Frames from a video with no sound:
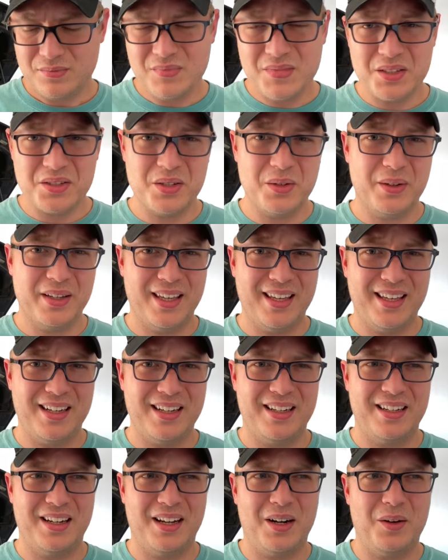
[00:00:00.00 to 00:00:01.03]
So again,
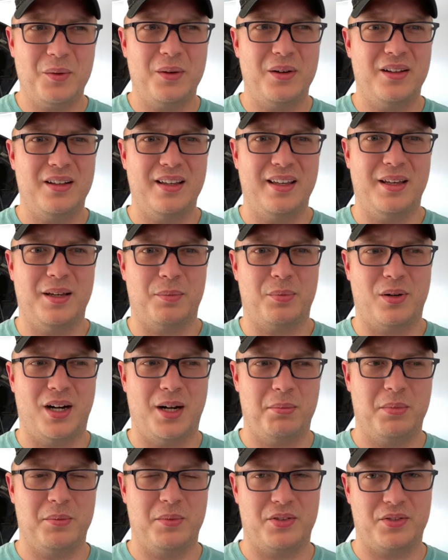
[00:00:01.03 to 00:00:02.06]
not really a
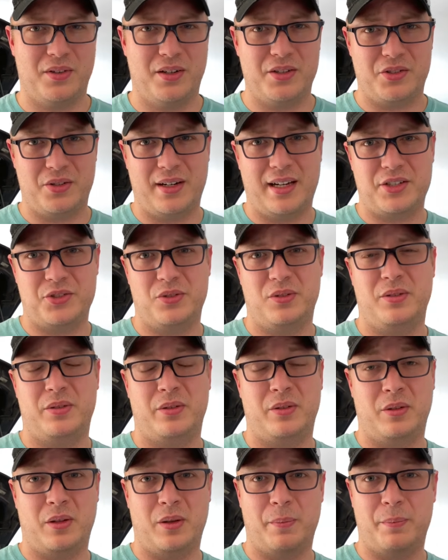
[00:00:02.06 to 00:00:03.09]
problem as far as your
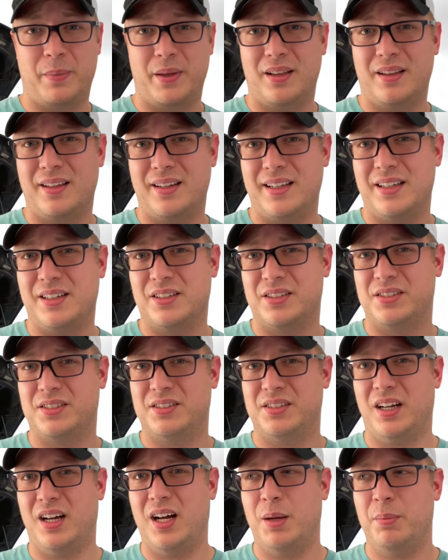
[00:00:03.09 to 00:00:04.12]
actual ability to
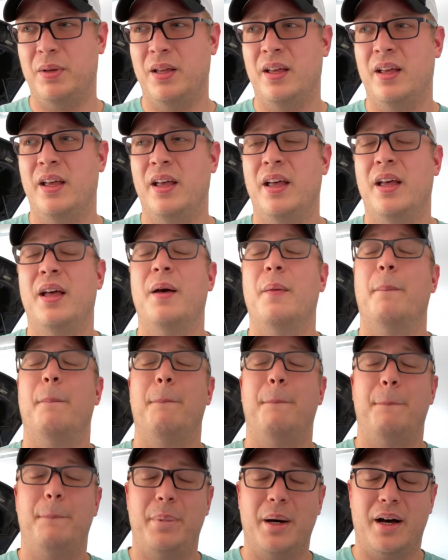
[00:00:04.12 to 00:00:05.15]
stop,
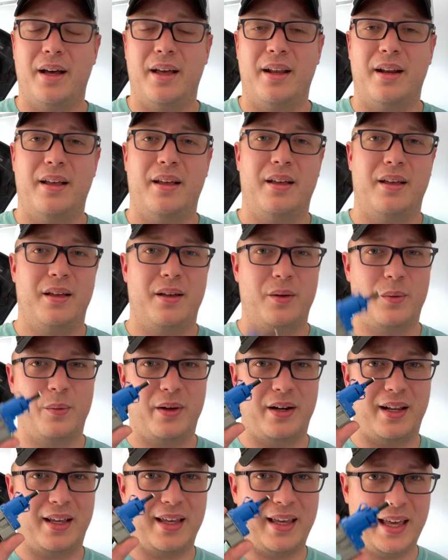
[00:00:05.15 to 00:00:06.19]
but
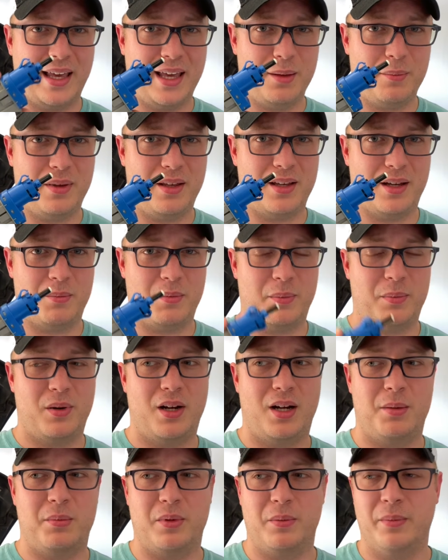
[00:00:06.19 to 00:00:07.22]
when it can become a
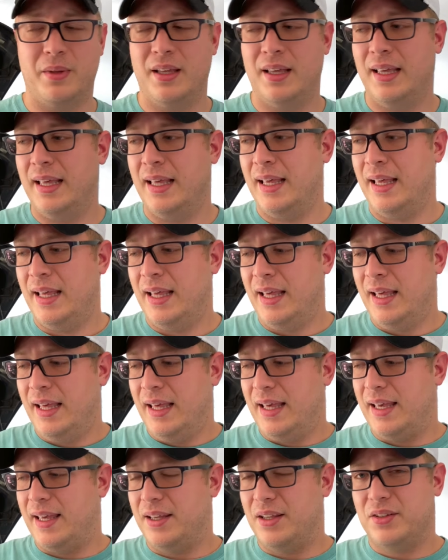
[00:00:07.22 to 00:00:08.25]
problem
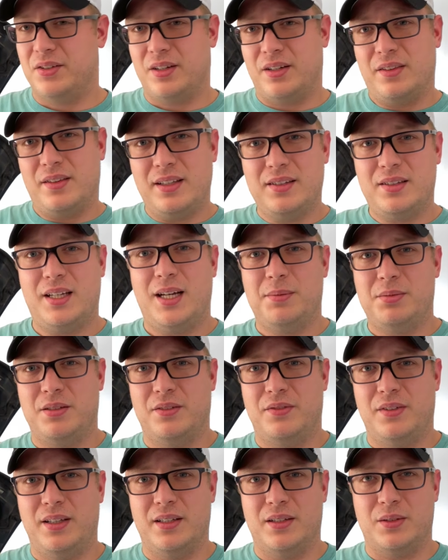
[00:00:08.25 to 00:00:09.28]
is on these types of
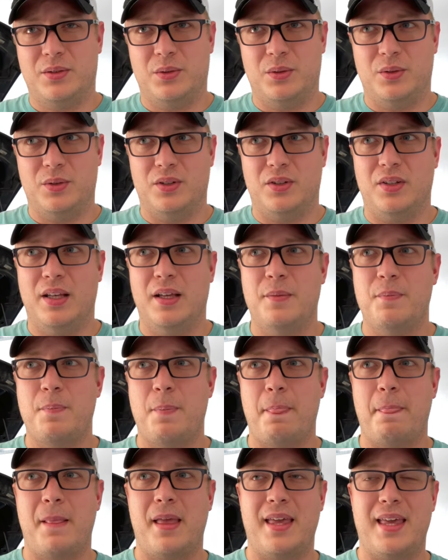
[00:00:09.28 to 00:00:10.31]
vehicles.
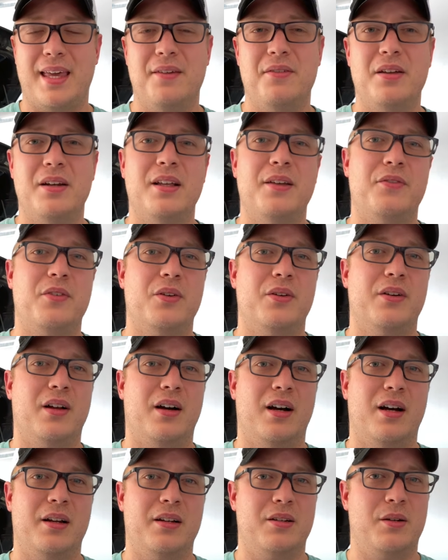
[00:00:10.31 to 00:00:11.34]
Even if you're
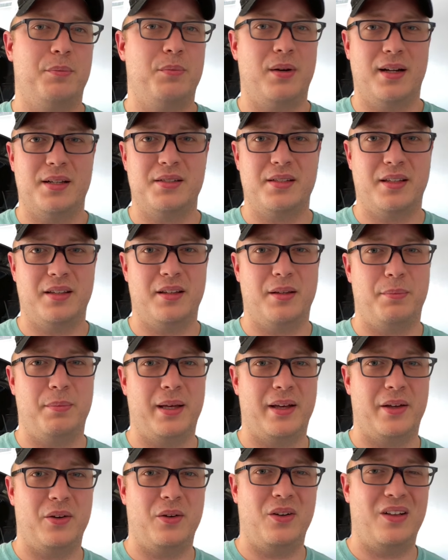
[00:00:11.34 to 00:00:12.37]
not depressing the
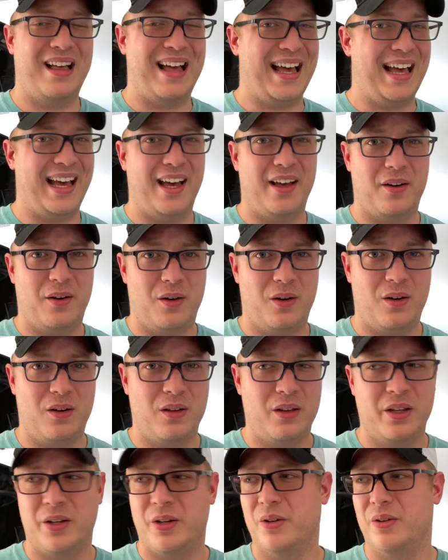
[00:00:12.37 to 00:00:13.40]
pedal at
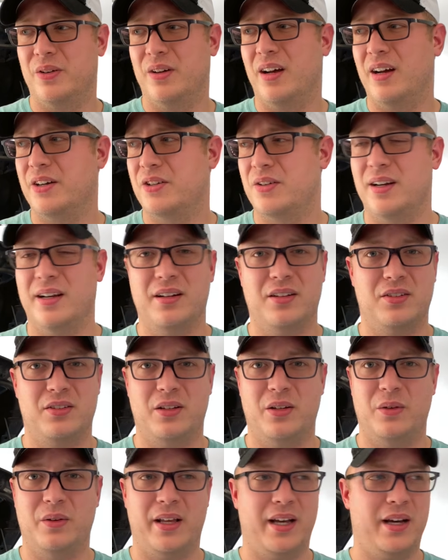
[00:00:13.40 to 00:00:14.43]
all, you're not trying to
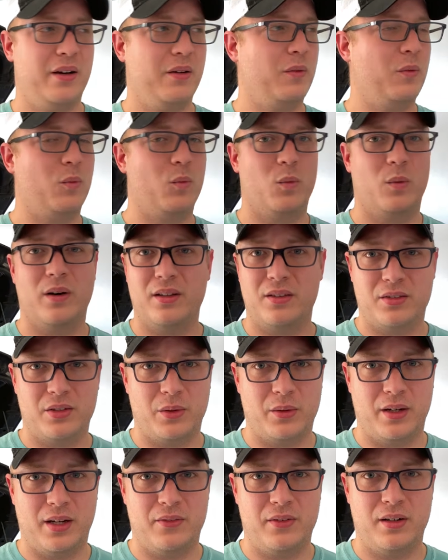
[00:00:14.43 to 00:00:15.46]
slow down
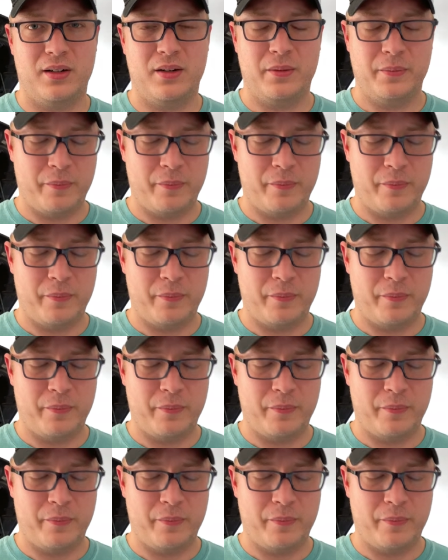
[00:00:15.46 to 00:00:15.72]
whatsoever,